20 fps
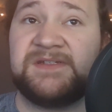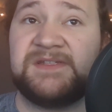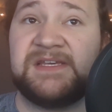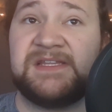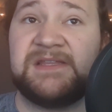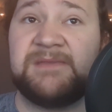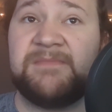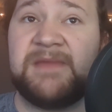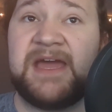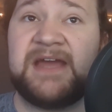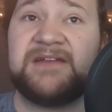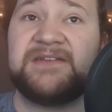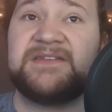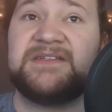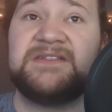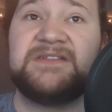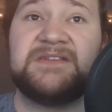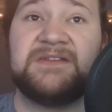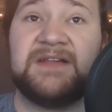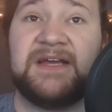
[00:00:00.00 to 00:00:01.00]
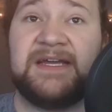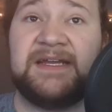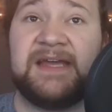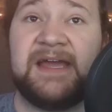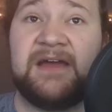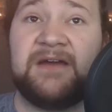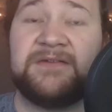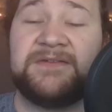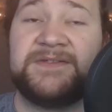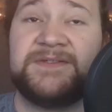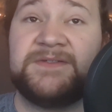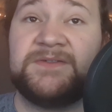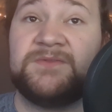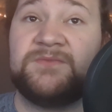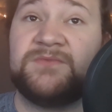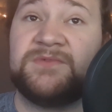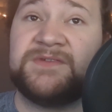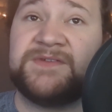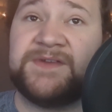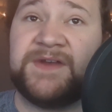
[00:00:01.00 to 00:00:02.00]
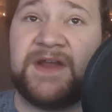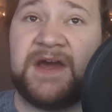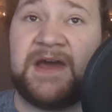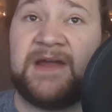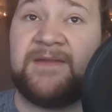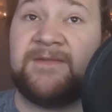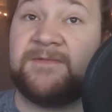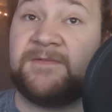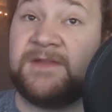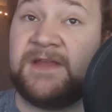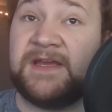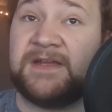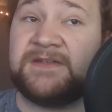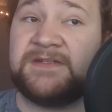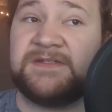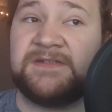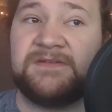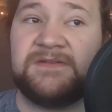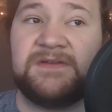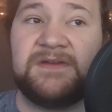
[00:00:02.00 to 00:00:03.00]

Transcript: that the Madison's lighthouse was not lit.